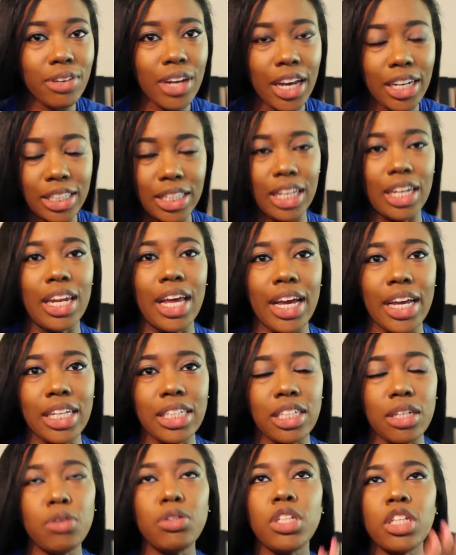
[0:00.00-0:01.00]
like the
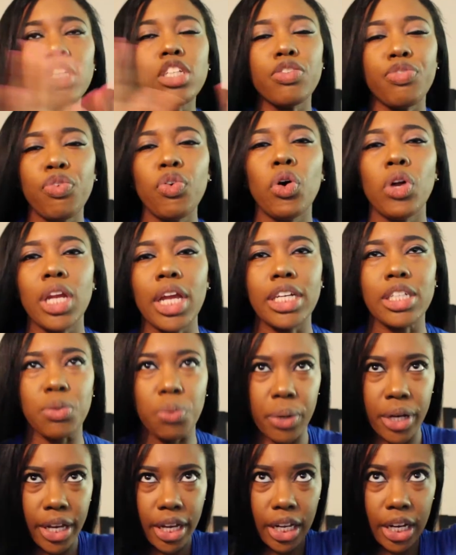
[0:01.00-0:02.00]
lace, it's a full lace
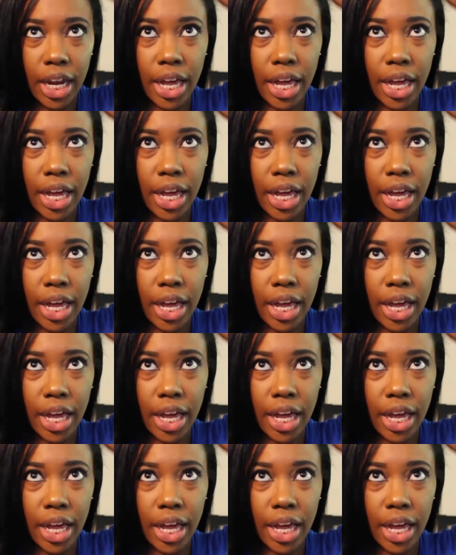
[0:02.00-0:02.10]
wig.